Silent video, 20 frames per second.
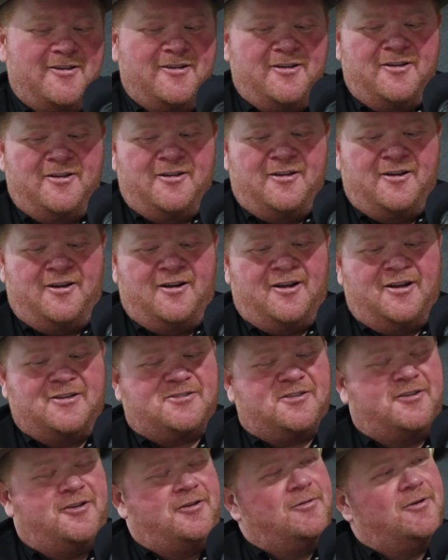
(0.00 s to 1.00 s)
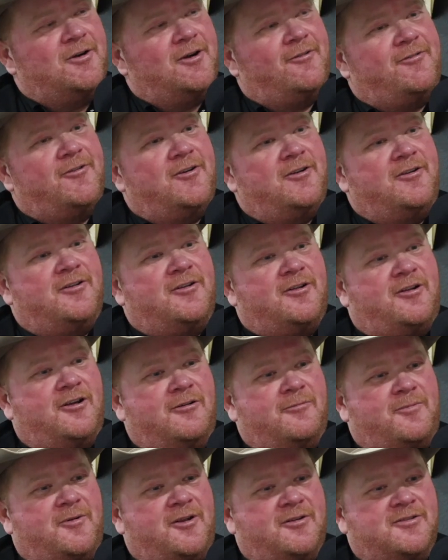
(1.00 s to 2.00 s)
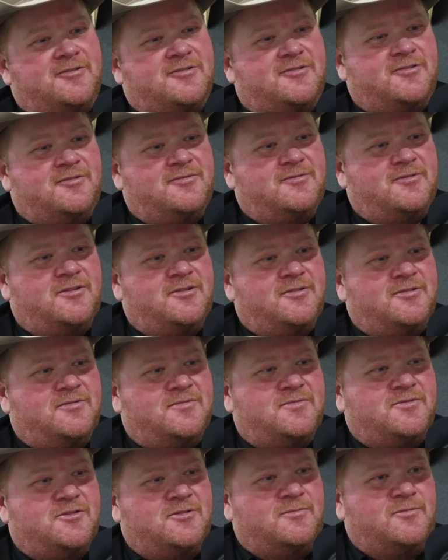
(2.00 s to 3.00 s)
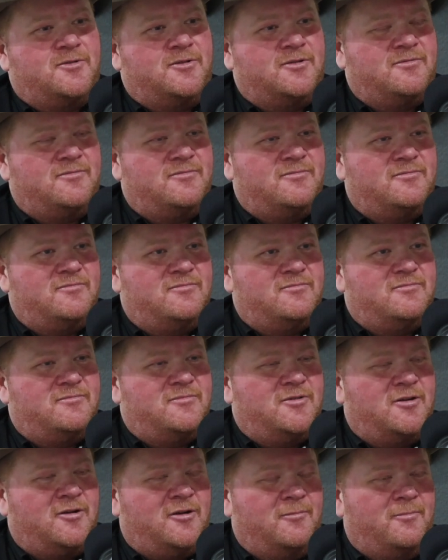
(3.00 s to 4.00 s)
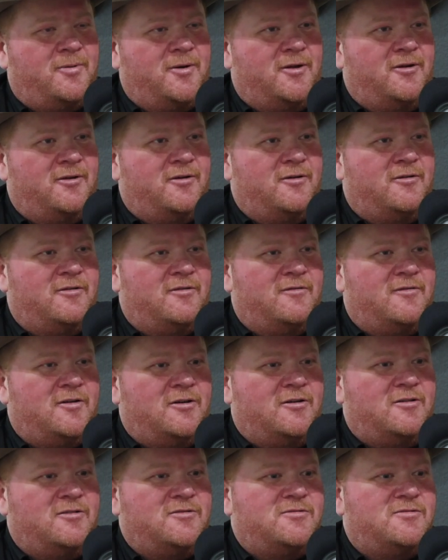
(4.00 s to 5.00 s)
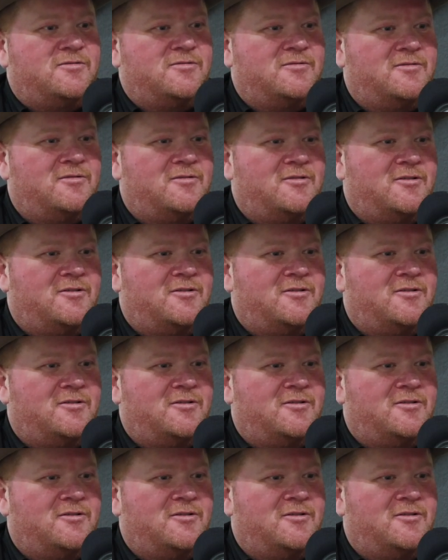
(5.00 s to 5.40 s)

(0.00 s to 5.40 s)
All right. So you work for another company as somewhat a competitor of ours.